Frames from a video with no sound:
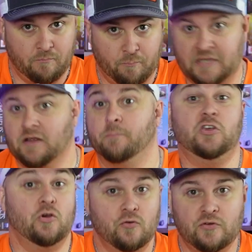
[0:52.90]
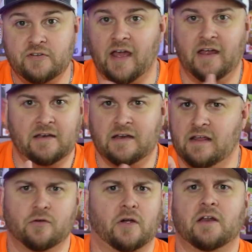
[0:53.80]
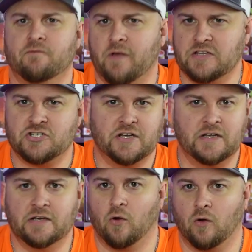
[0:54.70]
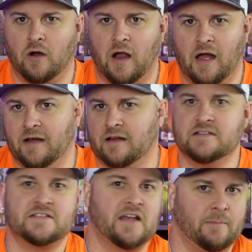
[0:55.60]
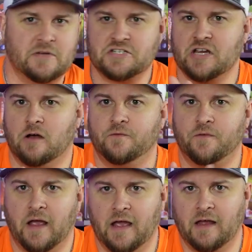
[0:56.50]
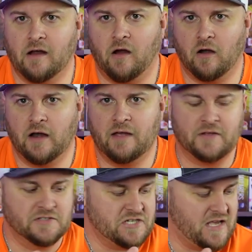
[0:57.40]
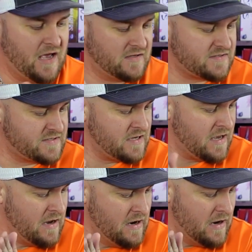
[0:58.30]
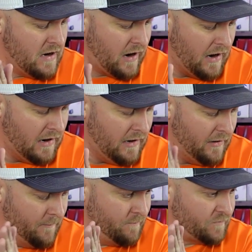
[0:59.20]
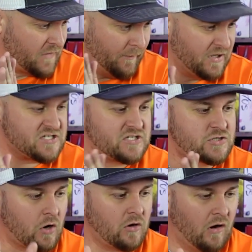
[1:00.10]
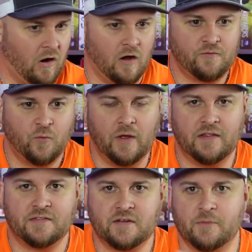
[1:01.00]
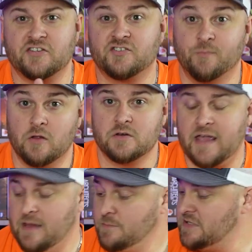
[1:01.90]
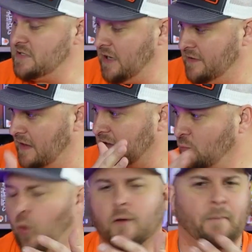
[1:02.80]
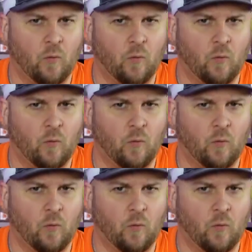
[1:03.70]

picked up used at either a convention or on a consignment shelf at our FLGS. I'm going to start off with some of the smaller games and then work my